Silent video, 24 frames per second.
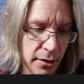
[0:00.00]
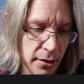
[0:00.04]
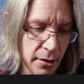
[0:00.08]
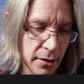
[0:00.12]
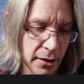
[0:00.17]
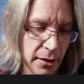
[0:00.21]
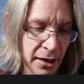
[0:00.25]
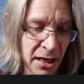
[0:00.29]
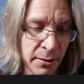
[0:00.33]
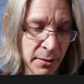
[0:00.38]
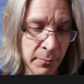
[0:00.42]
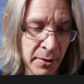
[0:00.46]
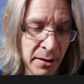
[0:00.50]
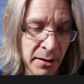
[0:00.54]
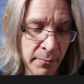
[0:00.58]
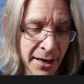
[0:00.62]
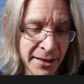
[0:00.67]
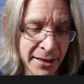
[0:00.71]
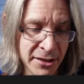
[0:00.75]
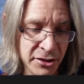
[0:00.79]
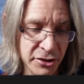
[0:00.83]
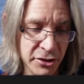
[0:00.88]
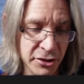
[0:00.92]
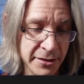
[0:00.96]
I'm going to be
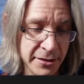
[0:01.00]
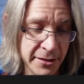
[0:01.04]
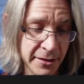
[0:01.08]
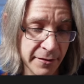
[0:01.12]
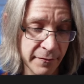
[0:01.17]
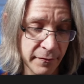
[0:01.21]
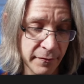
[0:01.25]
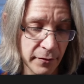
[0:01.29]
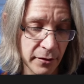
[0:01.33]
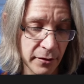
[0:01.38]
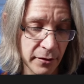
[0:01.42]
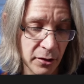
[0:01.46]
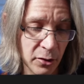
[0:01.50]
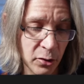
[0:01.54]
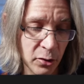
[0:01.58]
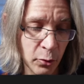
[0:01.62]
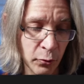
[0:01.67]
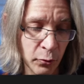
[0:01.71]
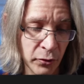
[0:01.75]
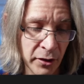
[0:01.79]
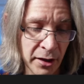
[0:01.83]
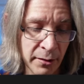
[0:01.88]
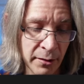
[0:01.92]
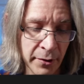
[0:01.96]
imaginative and
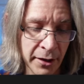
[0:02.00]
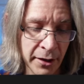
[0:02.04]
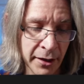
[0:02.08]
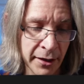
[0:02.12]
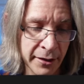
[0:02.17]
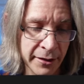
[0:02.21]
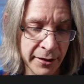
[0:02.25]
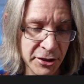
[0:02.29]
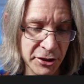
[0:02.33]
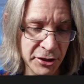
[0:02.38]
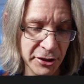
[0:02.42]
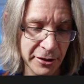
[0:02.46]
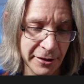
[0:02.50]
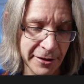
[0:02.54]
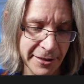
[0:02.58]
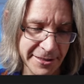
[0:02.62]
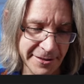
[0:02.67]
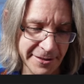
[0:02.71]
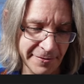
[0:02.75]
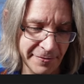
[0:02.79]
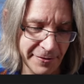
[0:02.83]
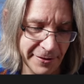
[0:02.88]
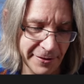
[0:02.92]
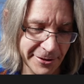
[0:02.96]
call that my
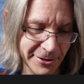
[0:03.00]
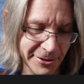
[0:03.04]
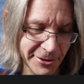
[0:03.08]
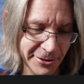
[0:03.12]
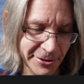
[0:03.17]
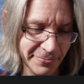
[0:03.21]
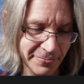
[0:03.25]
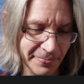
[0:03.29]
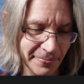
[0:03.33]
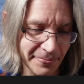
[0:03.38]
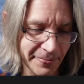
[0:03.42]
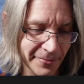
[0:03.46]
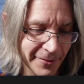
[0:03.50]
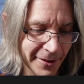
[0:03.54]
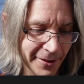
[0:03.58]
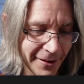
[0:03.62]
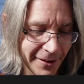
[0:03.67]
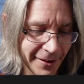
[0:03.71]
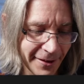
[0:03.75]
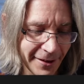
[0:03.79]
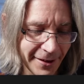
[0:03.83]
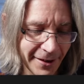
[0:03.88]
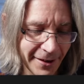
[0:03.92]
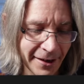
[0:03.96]
initializer function.
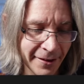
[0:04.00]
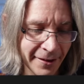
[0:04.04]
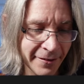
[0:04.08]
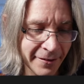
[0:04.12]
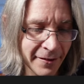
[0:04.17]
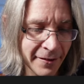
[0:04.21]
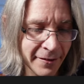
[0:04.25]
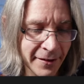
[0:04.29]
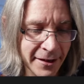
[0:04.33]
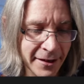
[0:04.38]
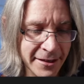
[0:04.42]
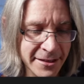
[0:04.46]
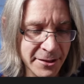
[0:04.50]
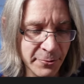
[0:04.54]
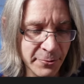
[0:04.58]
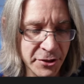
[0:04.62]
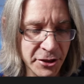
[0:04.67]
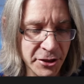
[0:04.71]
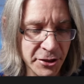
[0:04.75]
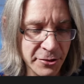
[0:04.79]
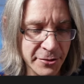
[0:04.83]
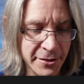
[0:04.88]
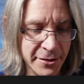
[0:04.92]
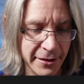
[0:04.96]
And then there's a
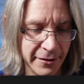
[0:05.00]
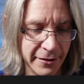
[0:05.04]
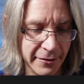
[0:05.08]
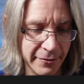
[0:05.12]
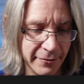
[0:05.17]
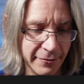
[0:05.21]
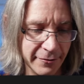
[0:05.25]
reducer.